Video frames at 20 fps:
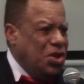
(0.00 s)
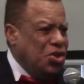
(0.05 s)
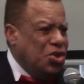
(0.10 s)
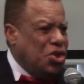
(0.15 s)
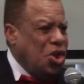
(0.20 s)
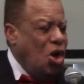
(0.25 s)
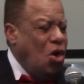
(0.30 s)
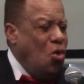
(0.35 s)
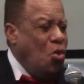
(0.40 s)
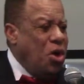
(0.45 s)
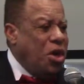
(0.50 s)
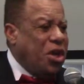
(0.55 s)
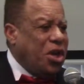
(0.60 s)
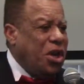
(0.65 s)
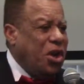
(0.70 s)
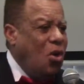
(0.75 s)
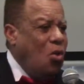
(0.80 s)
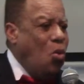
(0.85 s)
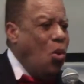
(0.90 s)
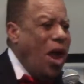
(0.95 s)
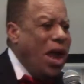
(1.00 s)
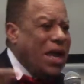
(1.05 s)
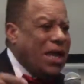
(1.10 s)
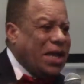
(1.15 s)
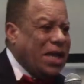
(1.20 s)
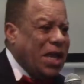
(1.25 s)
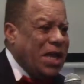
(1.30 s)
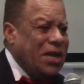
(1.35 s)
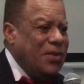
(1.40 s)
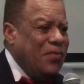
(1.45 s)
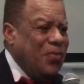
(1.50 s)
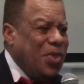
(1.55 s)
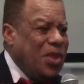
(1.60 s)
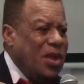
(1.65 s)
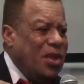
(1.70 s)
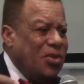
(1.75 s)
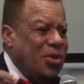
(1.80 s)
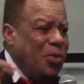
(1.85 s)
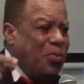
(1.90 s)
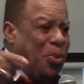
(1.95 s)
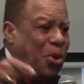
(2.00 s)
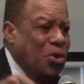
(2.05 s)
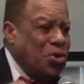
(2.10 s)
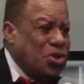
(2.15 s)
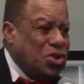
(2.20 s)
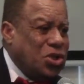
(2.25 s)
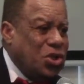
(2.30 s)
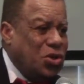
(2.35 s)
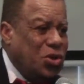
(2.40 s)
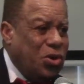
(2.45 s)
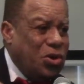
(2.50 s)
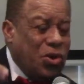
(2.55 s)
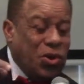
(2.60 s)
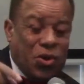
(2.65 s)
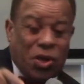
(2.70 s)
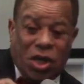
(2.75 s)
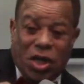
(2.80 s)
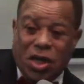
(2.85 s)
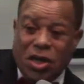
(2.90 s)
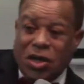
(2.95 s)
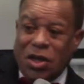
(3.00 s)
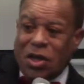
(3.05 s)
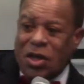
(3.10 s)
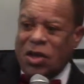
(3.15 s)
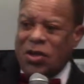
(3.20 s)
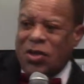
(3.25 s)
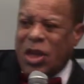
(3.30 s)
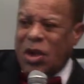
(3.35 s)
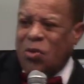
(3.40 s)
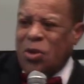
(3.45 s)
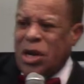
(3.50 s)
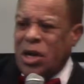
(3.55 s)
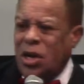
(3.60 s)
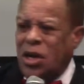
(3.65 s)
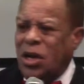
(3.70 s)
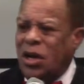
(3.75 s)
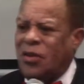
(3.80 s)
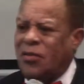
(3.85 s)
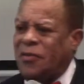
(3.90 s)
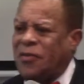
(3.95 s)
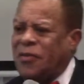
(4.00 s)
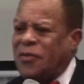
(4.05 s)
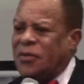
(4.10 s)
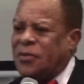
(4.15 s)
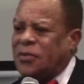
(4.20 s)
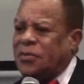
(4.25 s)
so we can awaken the person or the thing that we love.